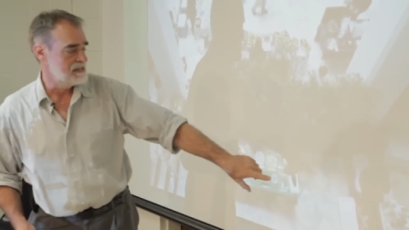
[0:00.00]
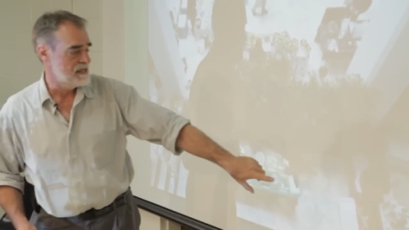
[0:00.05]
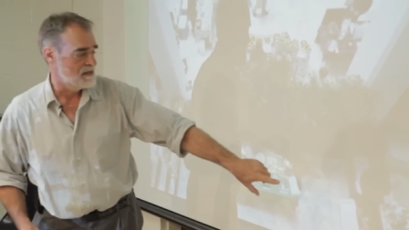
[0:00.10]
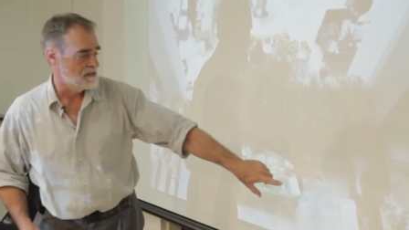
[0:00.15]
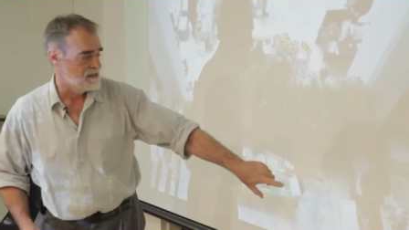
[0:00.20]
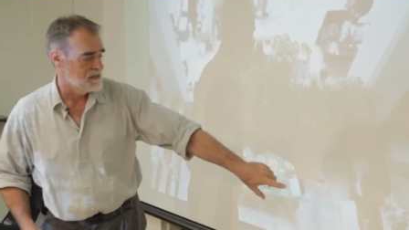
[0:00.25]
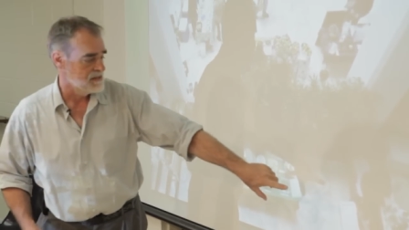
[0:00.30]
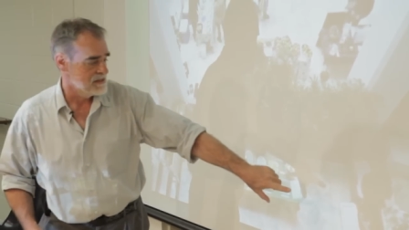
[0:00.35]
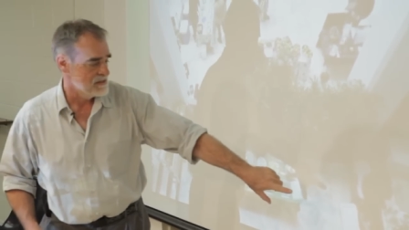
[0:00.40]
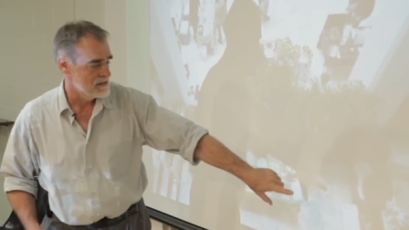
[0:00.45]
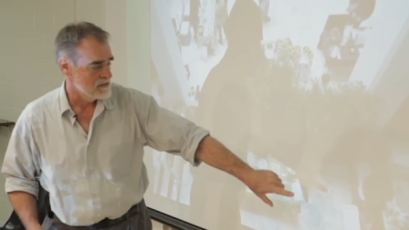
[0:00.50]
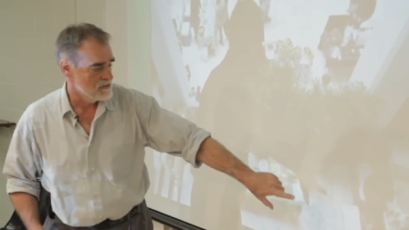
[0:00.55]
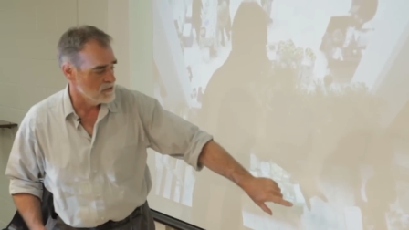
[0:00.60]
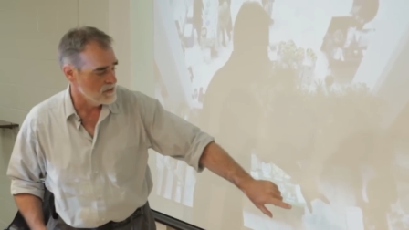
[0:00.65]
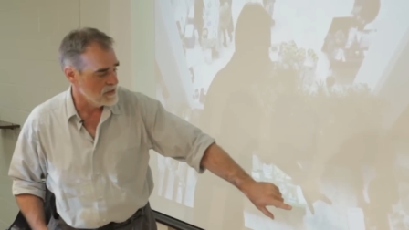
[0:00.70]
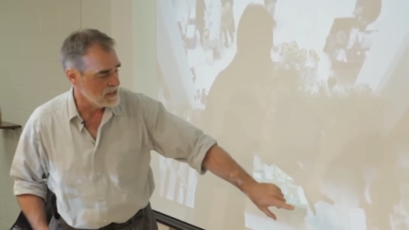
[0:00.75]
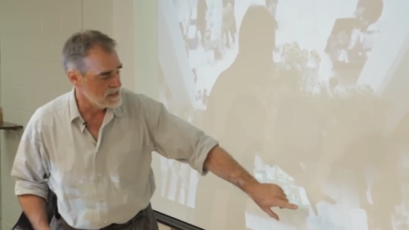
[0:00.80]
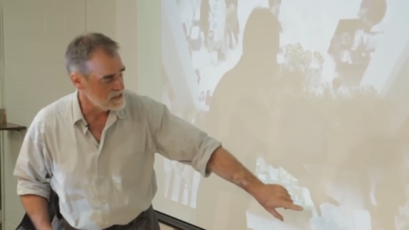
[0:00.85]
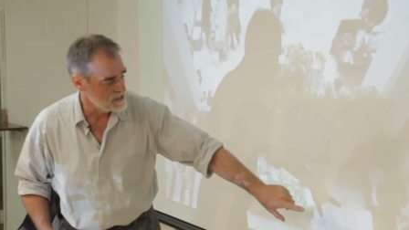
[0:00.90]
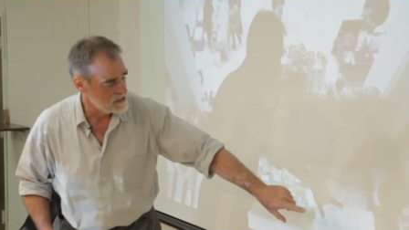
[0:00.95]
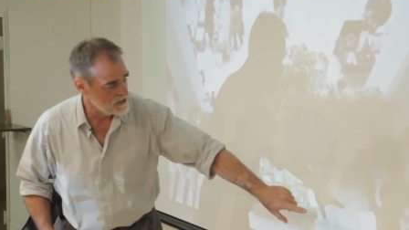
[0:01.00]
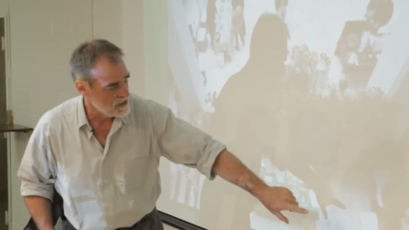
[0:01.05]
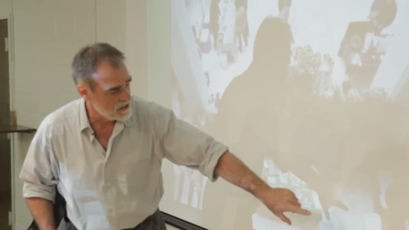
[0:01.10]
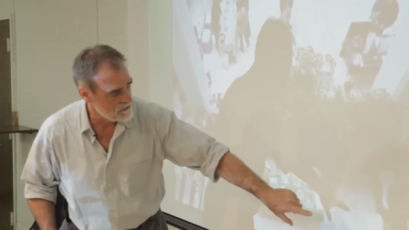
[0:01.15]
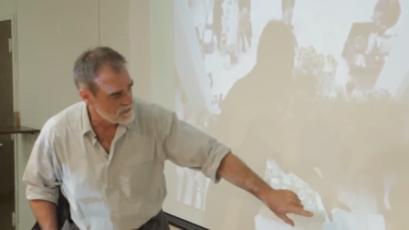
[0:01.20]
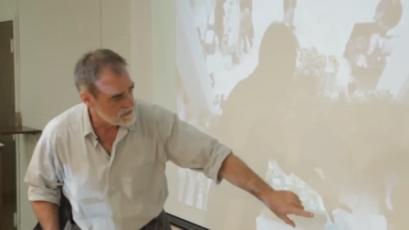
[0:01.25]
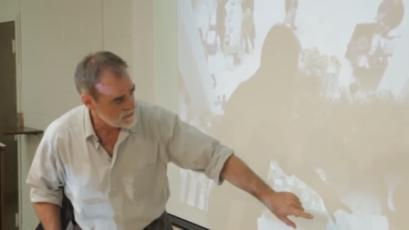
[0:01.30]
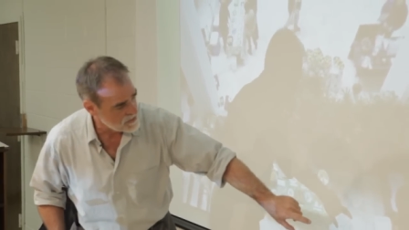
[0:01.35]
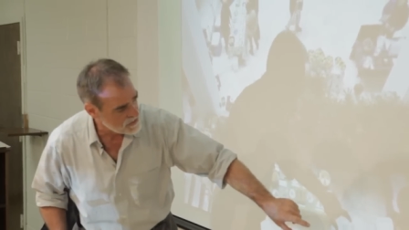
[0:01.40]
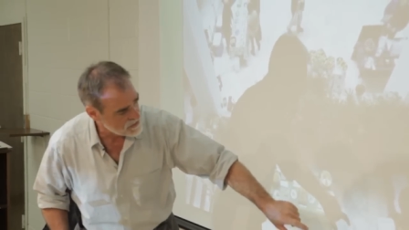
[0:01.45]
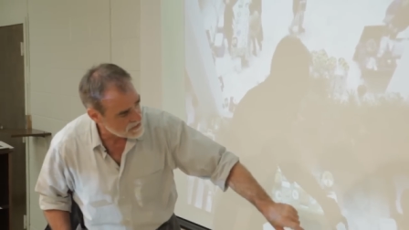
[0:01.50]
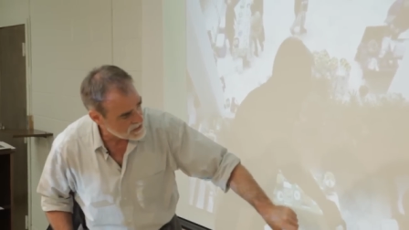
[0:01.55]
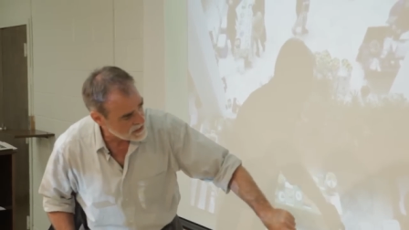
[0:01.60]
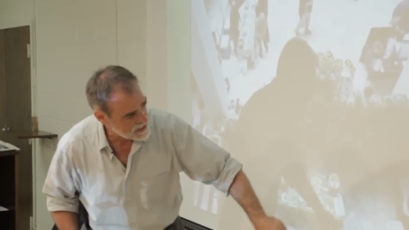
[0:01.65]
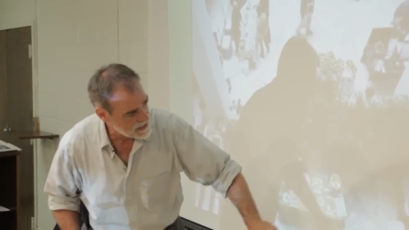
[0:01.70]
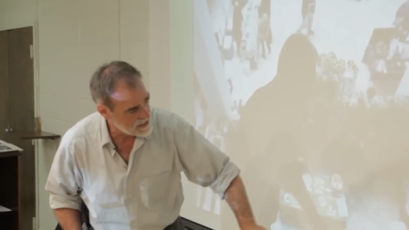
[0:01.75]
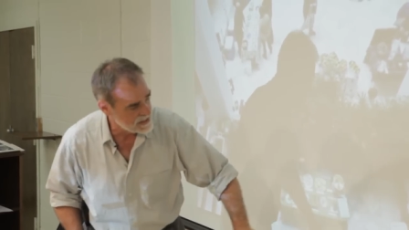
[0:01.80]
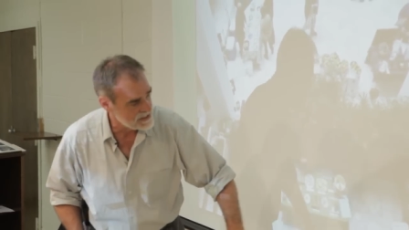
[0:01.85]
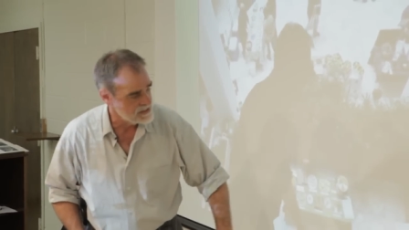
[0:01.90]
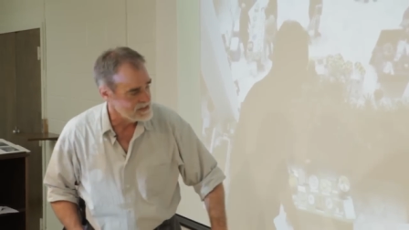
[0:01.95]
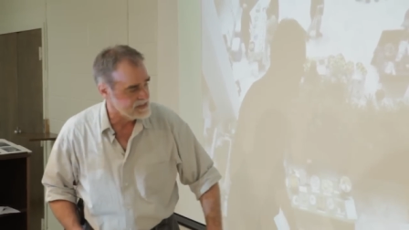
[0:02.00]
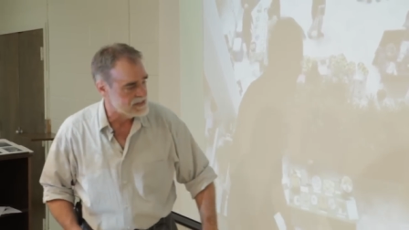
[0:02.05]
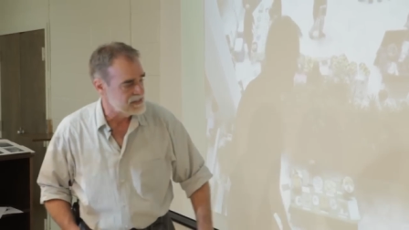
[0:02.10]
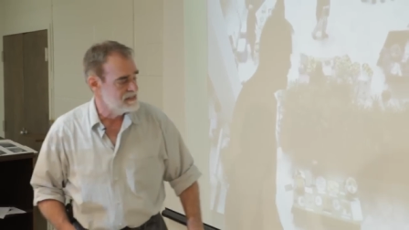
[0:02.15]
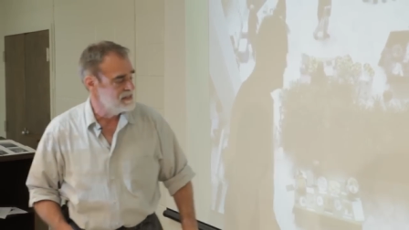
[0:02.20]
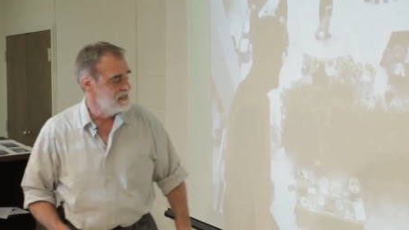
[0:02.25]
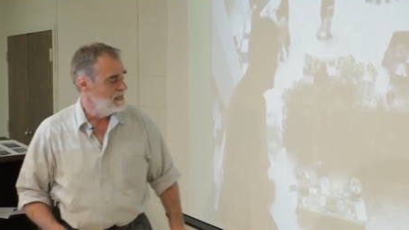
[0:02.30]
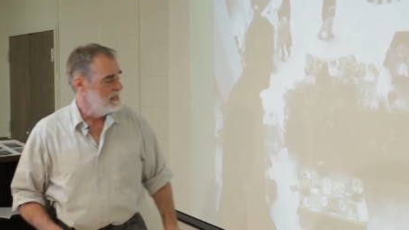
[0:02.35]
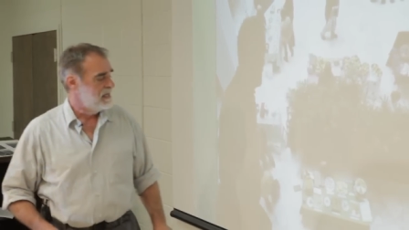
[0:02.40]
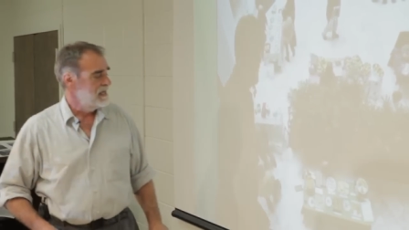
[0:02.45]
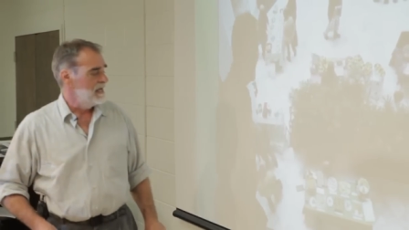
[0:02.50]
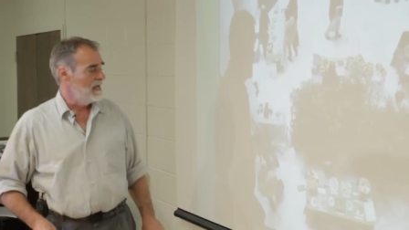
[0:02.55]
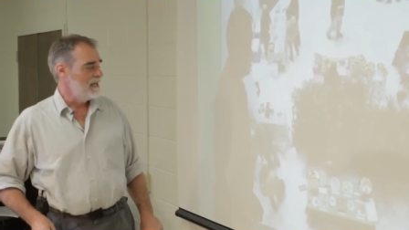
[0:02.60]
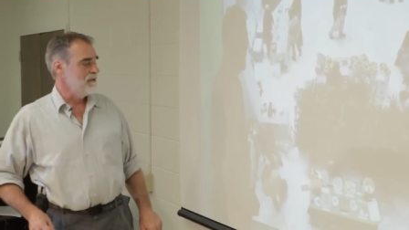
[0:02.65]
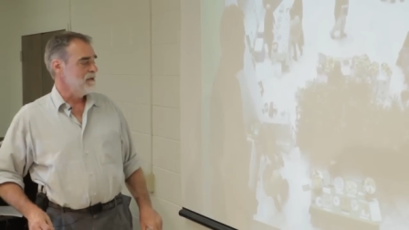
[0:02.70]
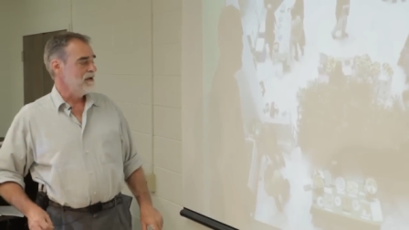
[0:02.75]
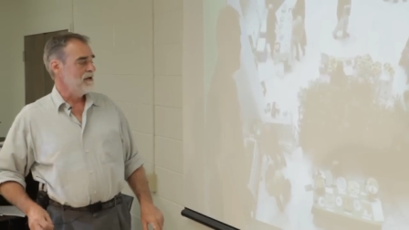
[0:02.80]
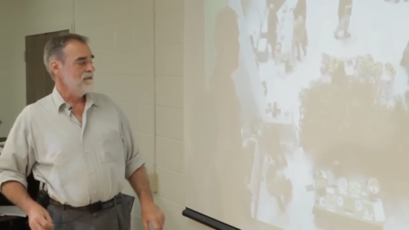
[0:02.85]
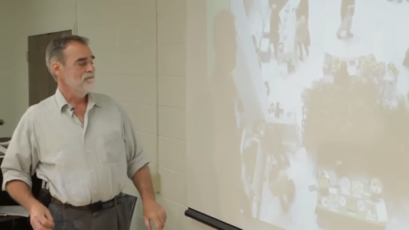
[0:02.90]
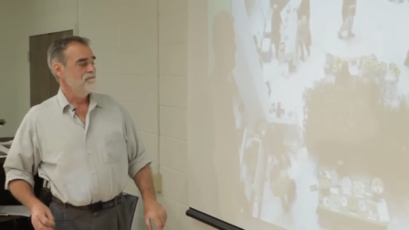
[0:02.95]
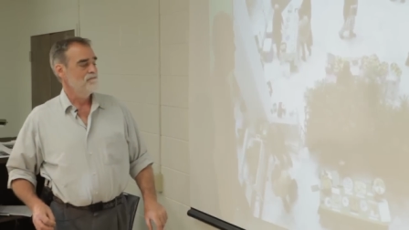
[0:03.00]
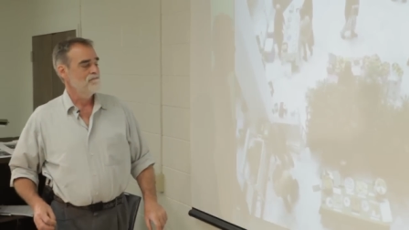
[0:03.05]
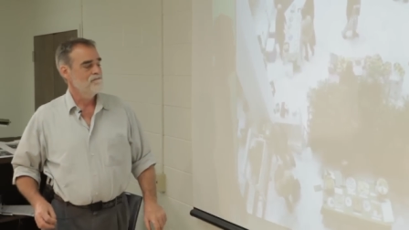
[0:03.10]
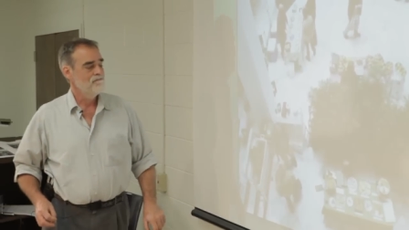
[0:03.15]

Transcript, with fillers: down here. No, that's the coffee vendor. I can't see it. Anyway,